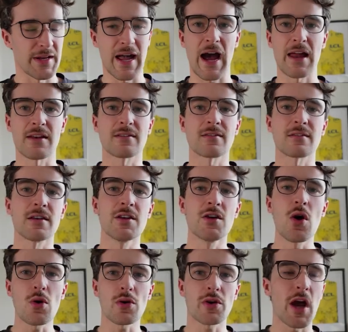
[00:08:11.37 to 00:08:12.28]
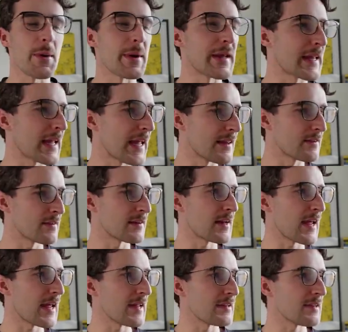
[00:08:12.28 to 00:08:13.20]
Johannesson not going in
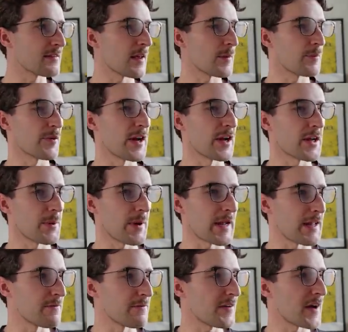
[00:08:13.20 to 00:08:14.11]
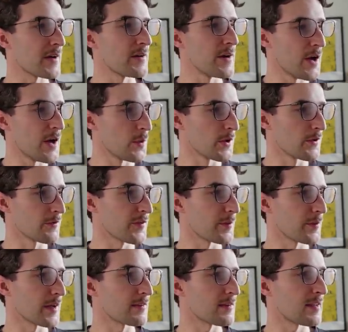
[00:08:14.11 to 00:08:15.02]
today's breakaway. In fact, no one
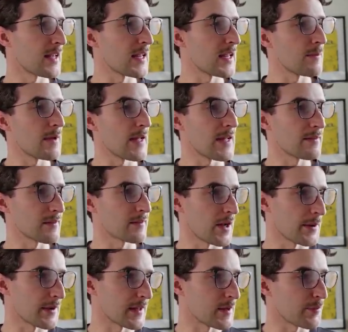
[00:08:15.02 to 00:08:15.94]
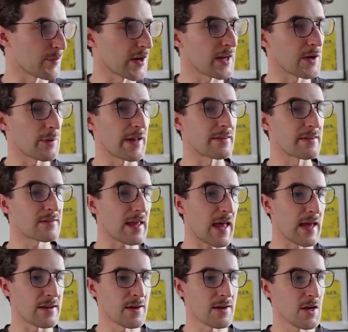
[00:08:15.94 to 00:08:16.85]
from our team is going in the breakaway.
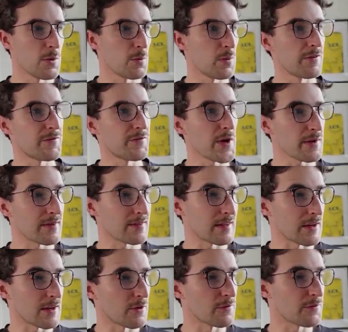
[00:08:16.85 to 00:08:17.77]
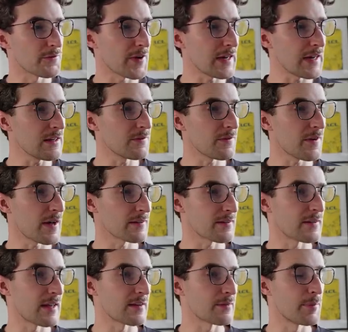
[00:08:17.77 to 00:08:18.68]
Instead, we're focusing on Freddie
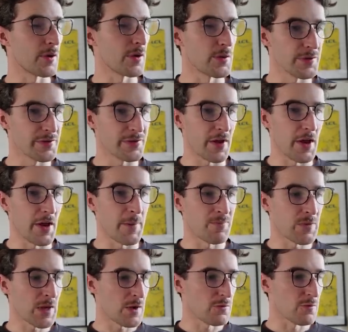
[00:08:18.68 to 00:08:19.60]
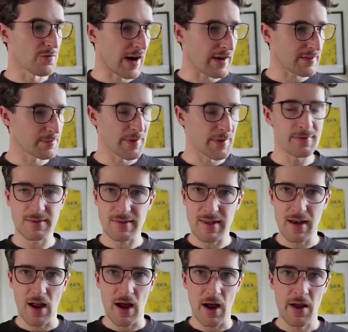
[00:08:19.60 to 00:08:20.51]
Dversnes, but also Rasmus
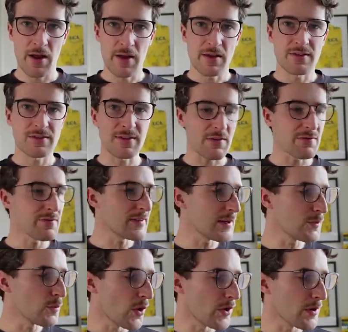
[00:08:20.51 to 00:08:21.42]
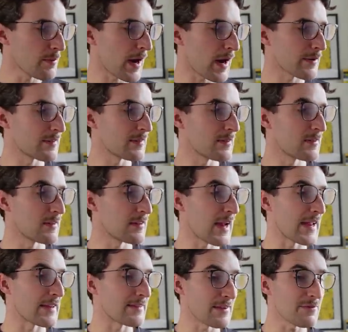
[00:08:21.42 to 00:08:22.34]
Tiller. 71 mountain
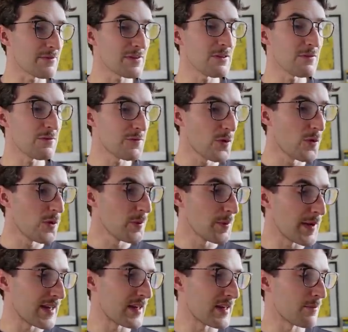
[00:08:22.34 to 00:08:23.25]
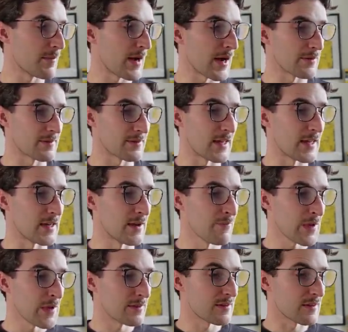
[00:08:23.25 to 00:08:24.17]
today, 74 medium mountain
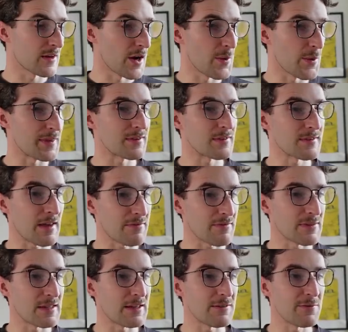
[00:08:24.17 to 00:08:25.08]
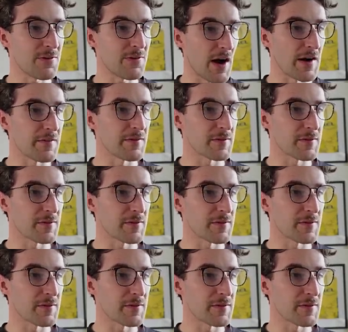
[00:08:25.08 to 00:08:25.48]
to go with 75